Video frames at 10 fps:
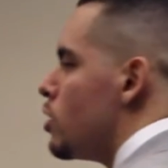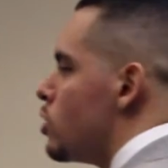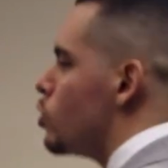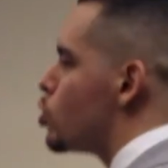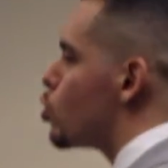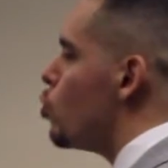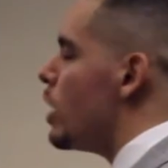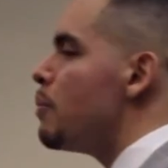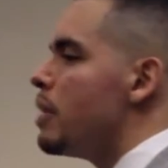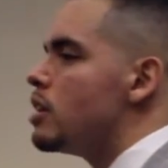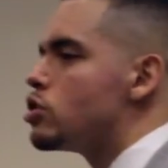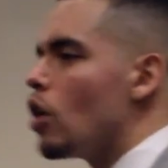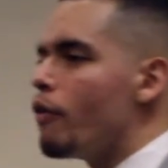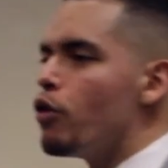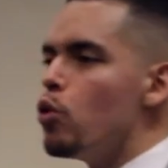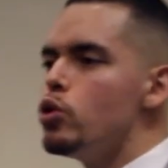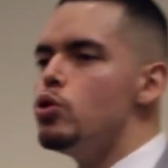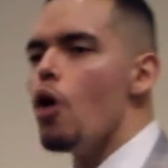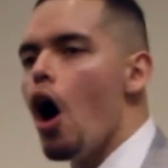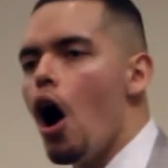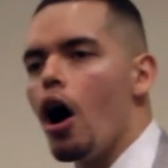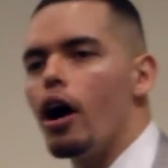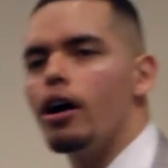the true image of who you are.